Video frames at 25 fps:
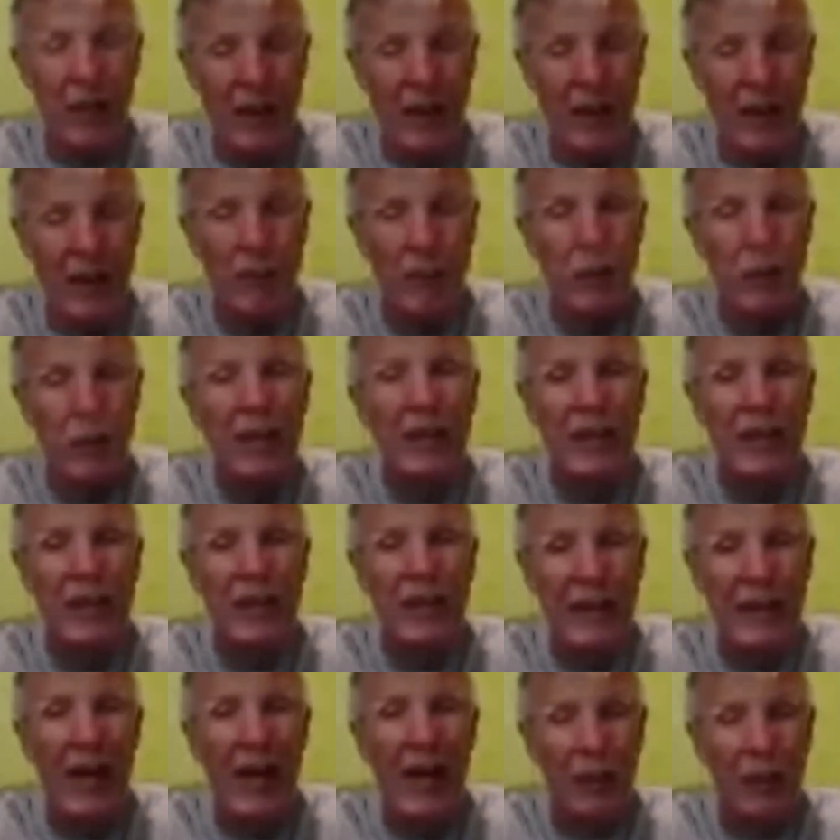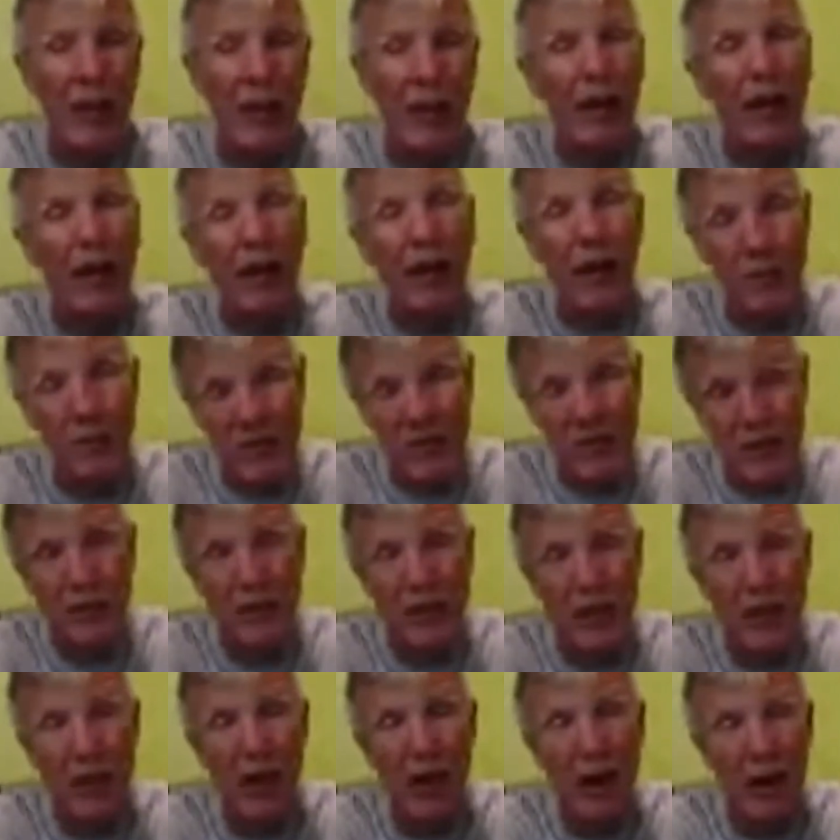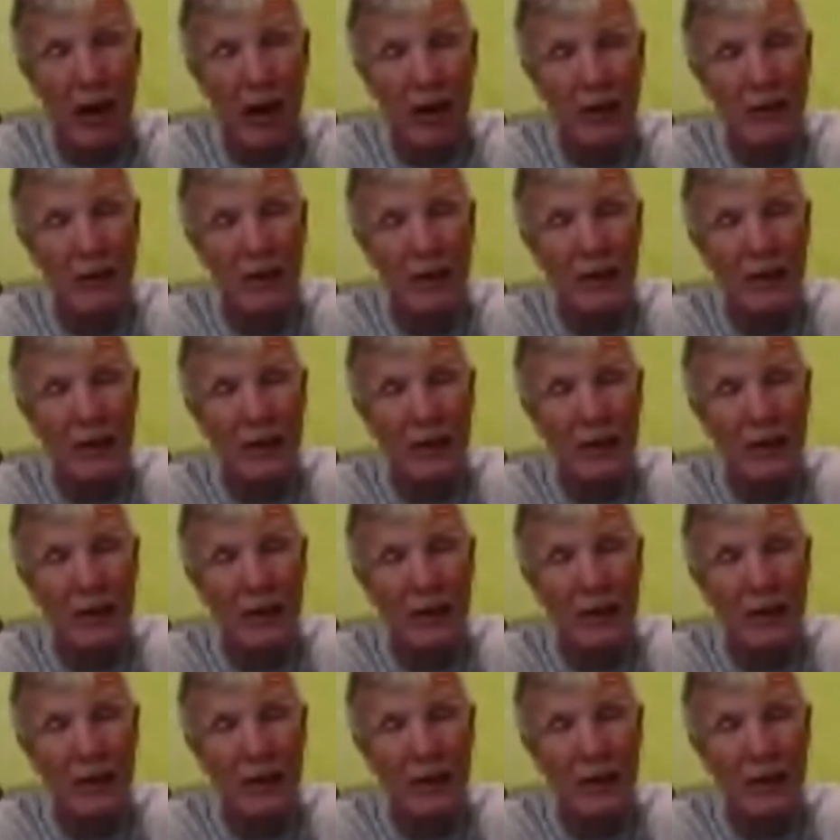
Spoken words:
Are they really that rare? I'm assuming they are.